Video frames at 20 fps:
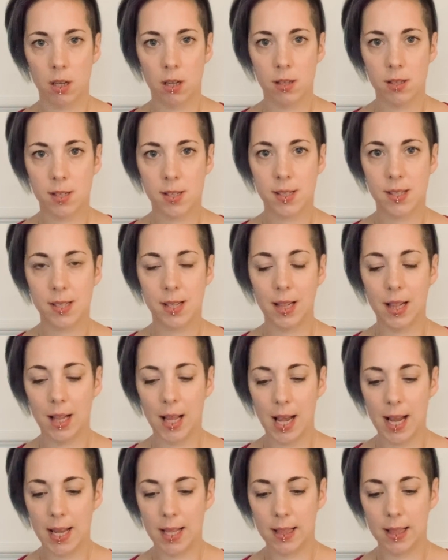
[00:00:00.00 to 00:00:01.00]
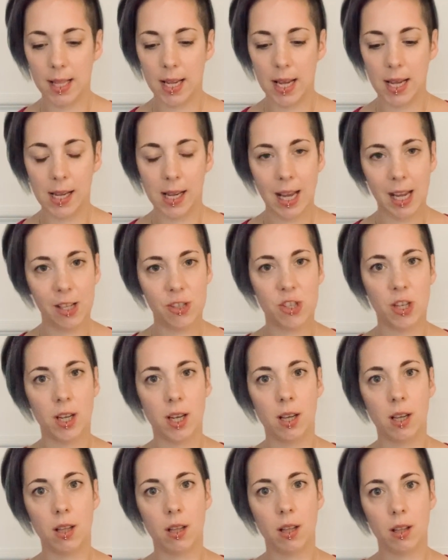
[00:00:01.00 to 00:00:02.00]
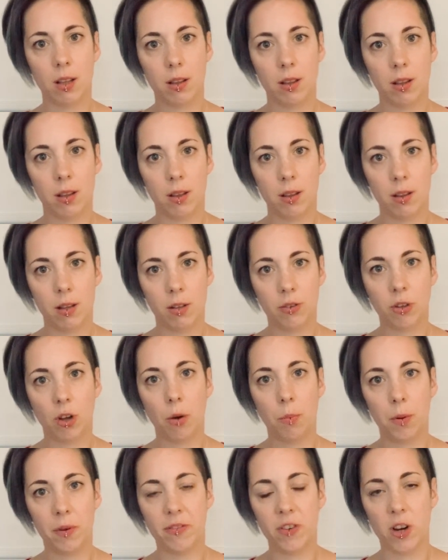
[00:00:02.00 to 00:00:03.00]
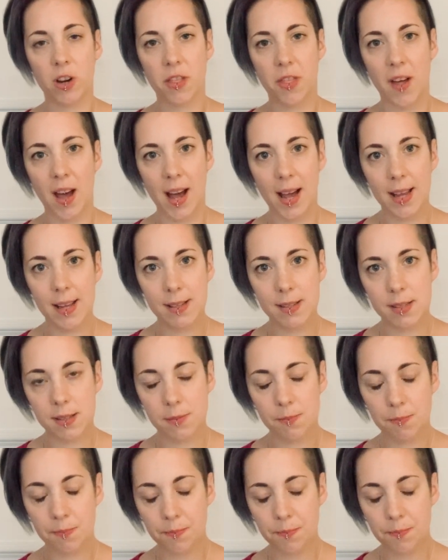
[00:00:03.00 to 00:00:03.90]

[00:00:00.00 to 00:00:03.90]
slightly engaging the top of your thighs,